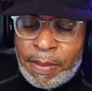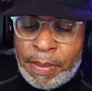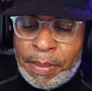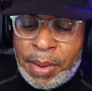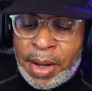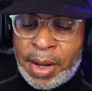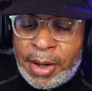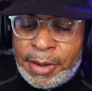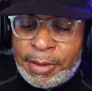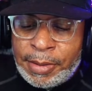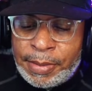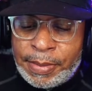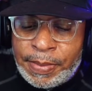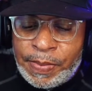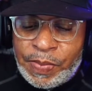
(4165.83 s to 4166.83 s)
But
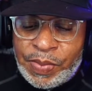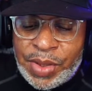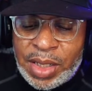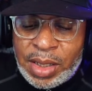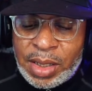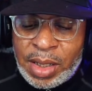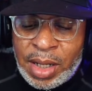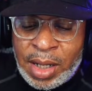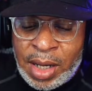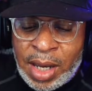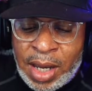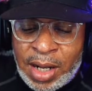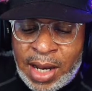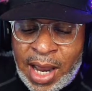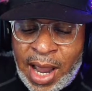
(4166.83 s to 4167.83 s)

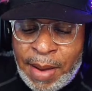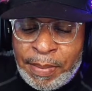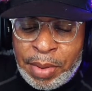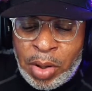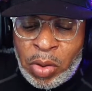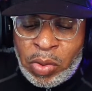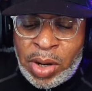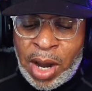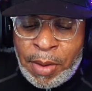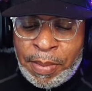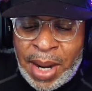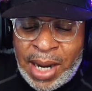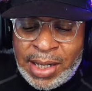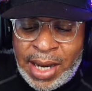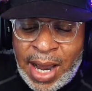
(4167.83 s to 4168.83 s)
again, they got blown out
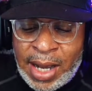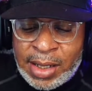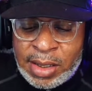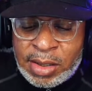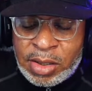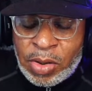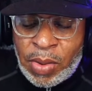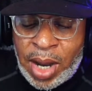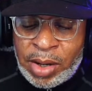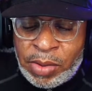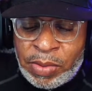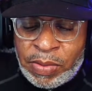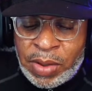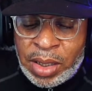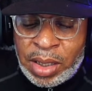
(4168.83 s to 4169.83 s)
by Dallas, so I
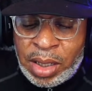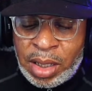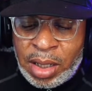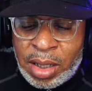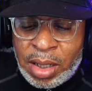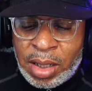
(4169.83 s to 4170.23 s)
don't really